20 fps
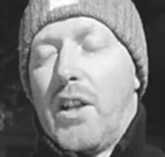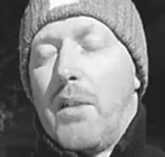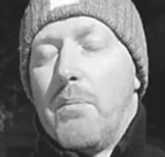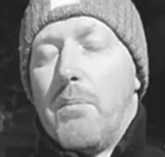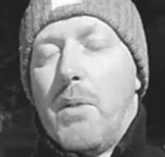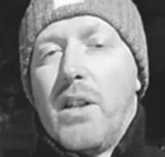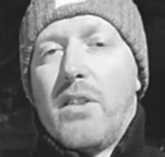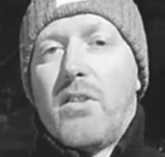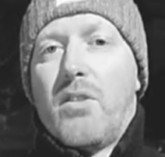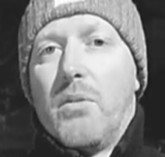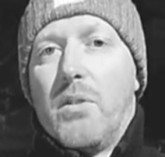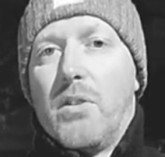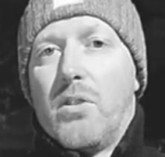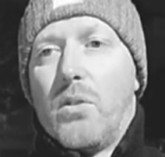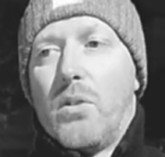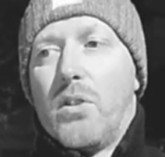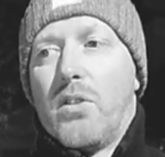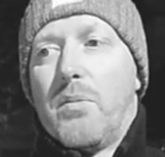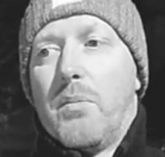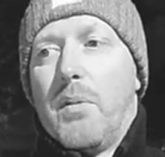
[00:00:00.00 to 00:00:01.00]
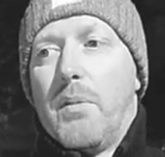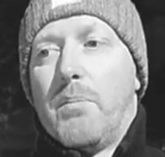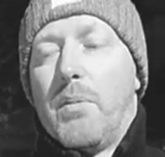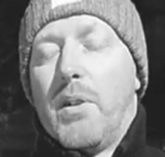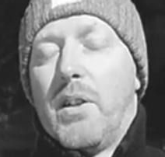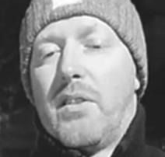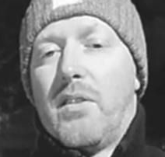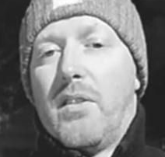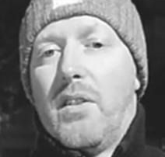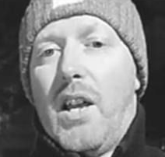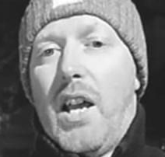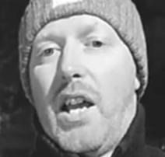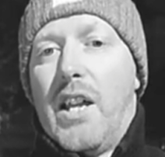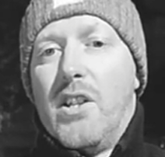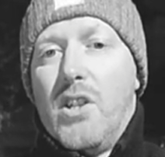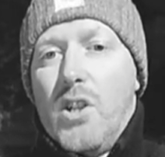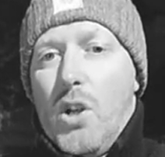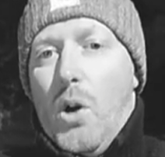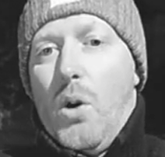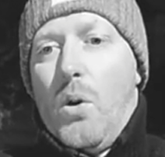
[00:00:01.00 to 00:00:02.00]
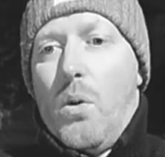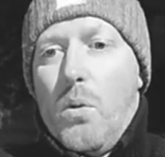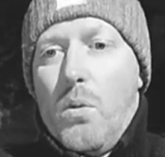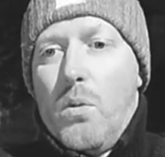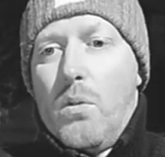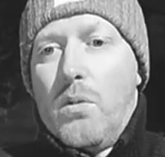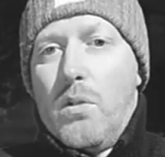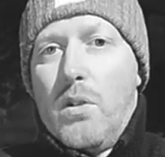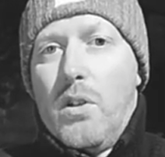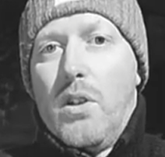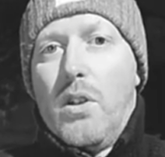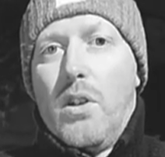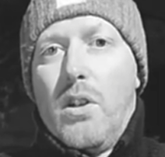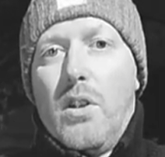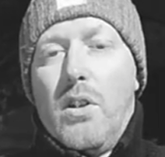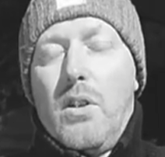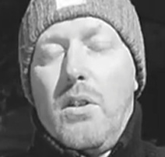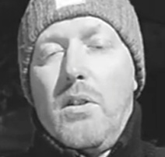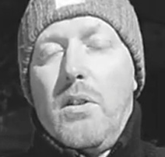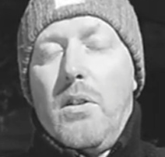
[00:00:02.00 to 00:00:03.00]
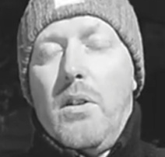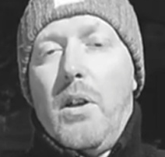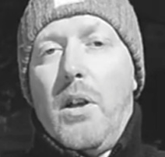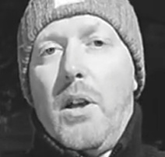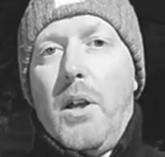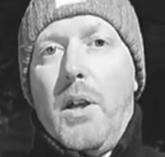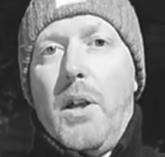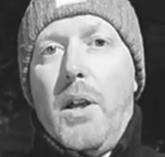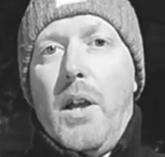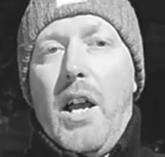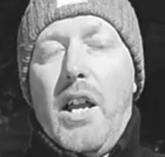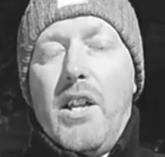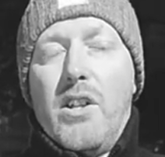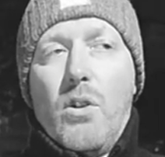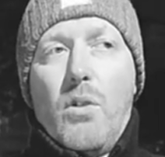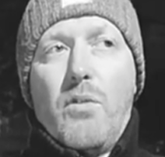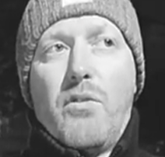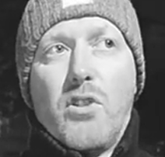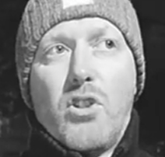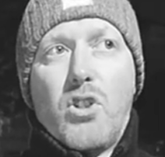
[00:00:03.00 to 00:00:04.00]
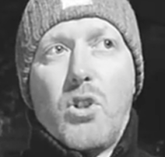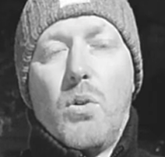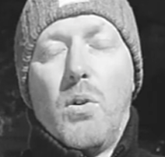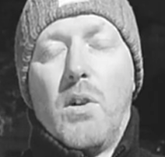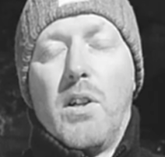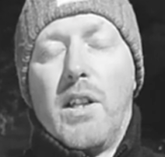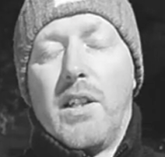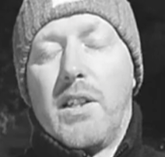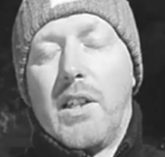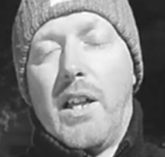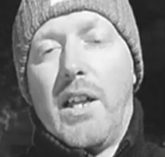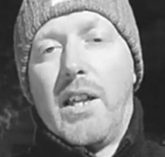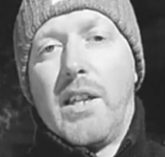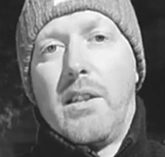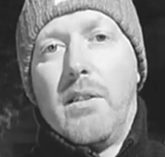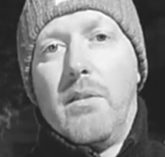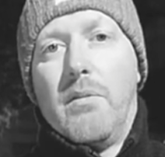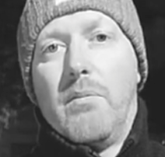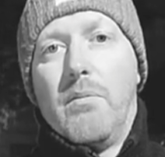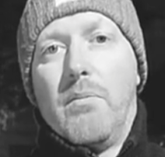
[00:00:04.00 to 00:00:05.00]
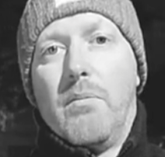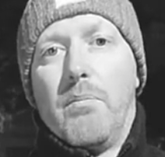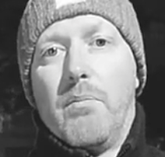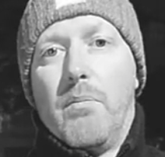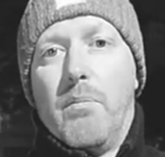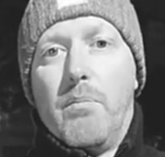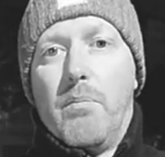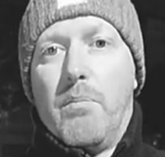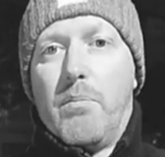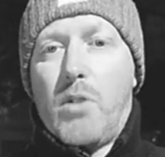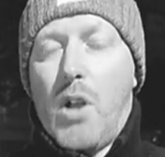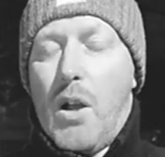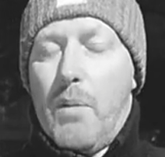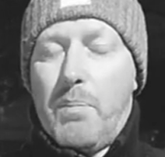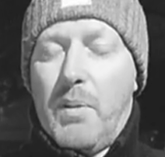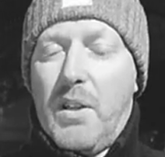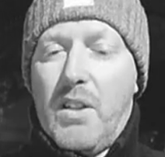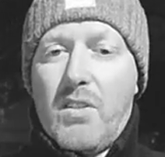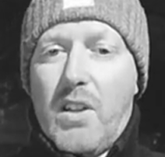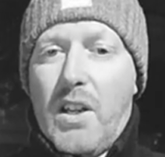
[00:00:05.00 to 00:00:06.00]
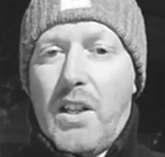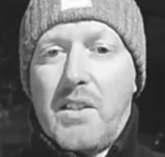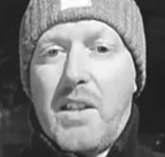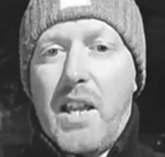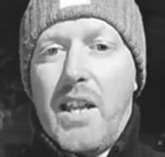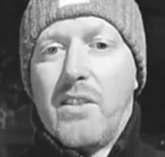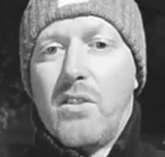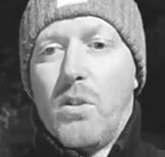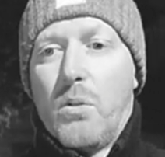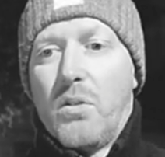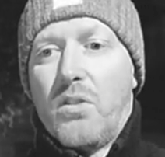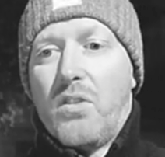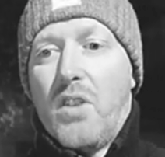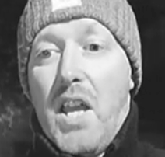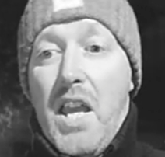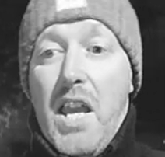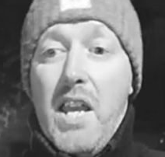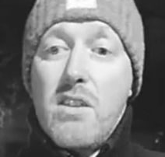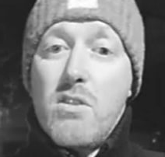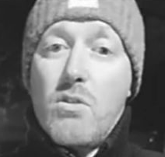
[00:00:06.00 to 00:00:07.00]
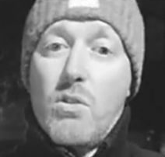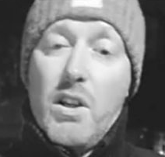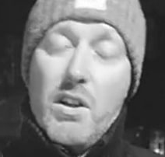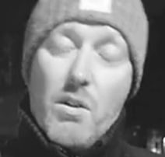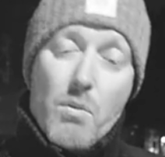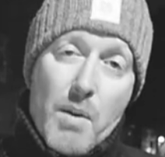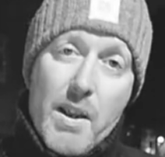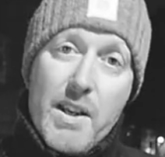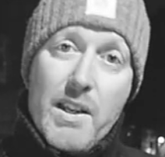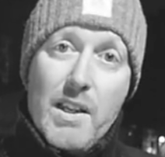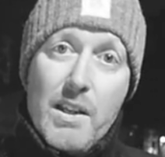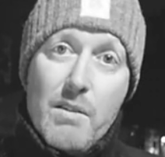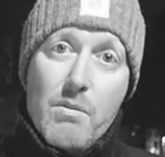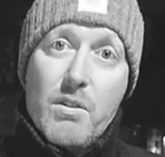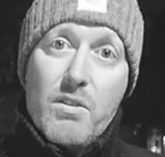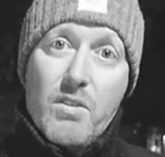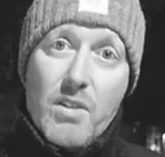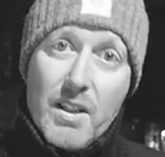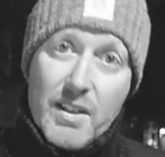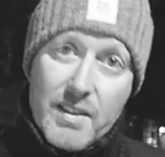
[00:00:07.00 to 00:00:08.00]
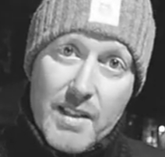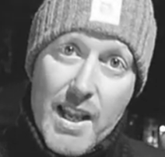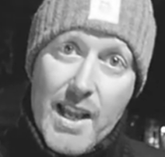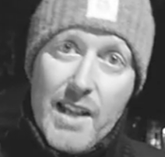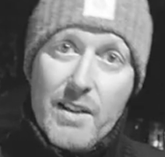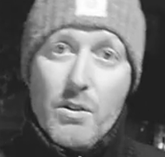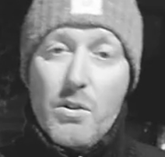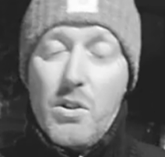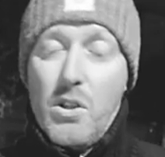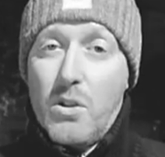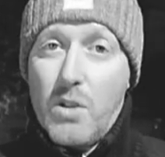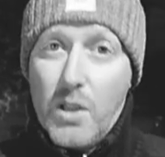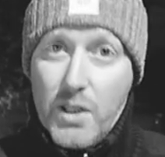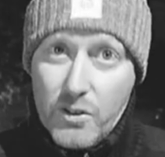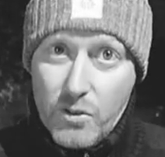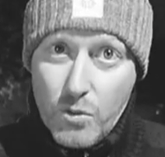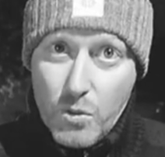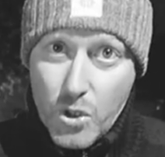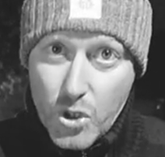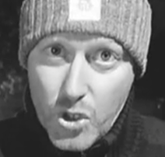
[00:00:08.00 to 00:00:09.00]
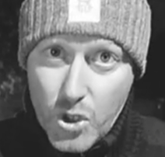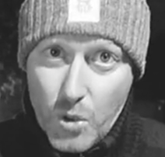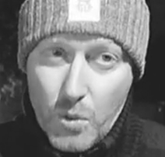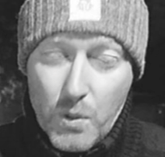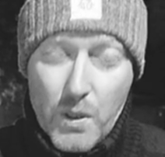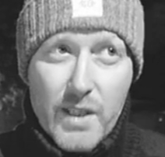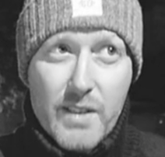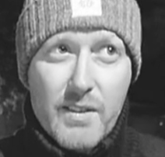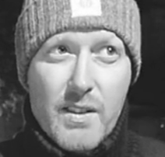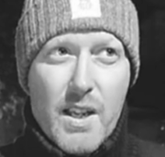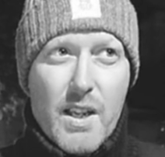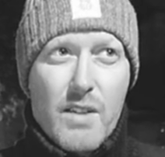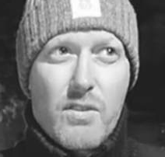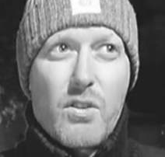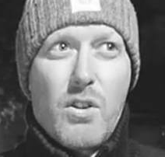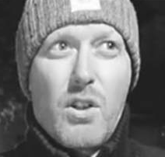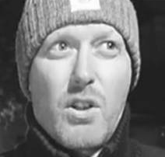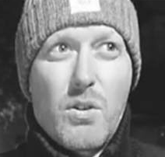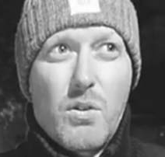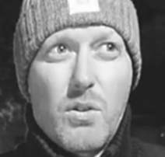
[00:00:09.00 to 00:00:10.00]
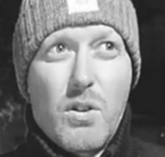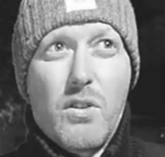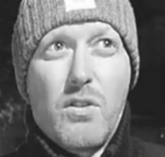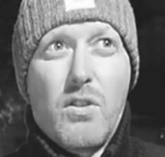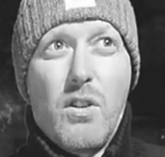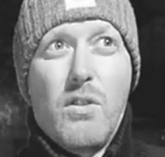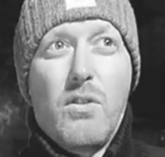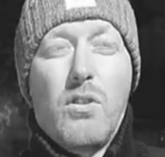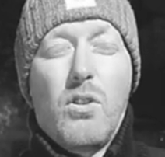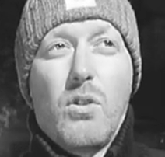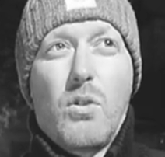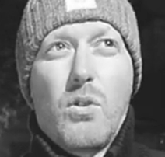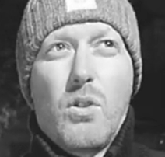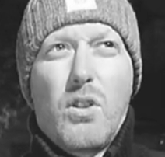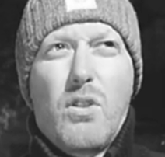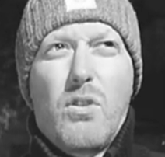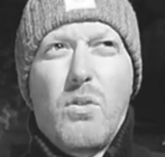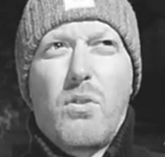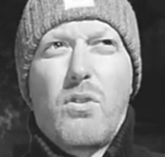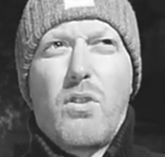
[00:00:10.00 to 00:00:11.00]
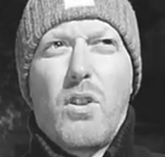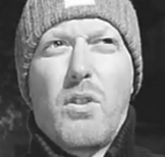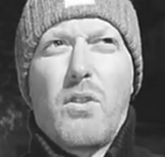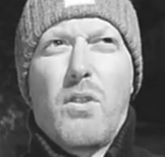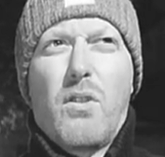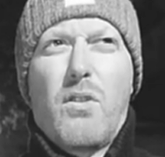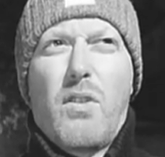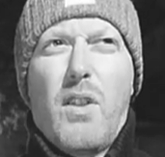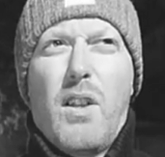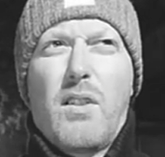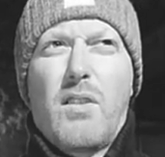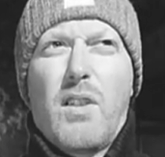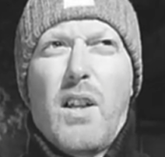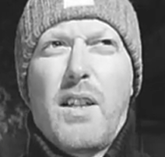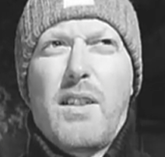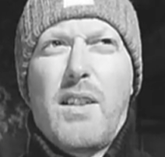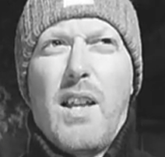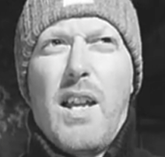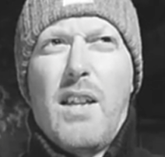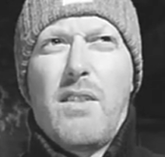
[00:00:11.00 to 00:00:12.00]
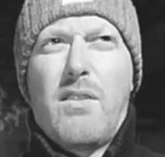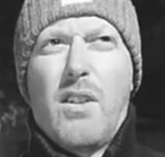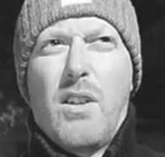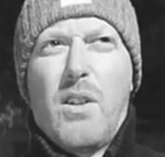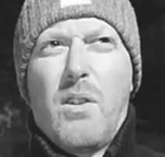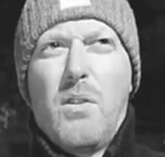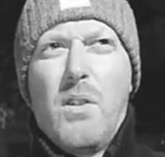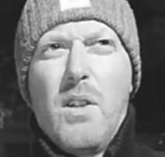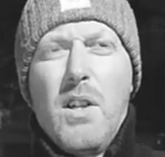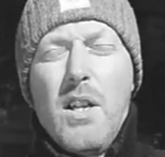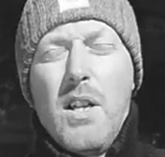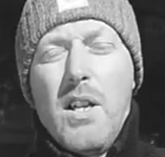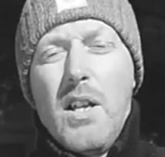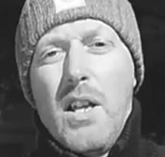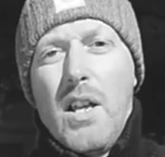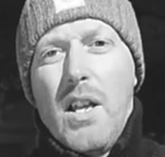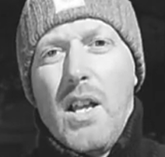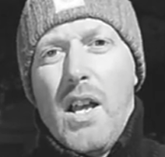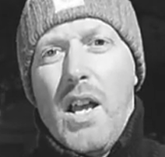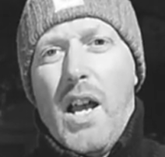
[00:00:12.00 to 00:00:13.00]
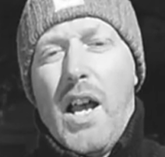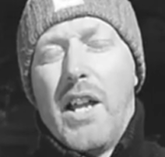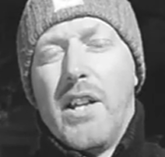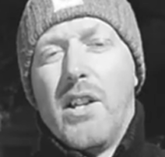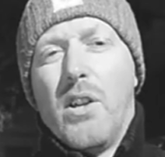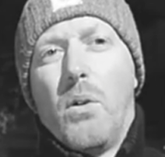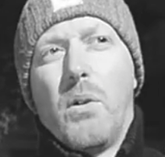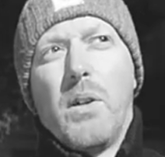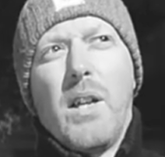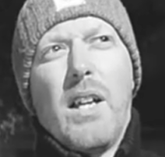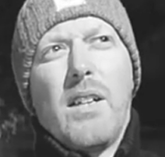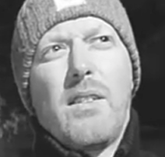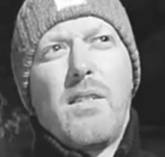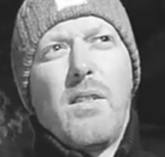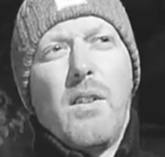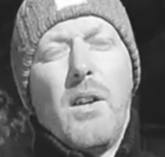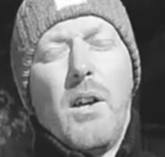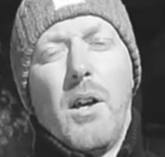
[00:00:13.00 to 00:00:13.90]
like a Monster endorsement, but I know for sure that like, companies like that don't say, hey, you got to write lyrics like that, or you got to do your show like this, or you got to do certain things like that, you know. I know that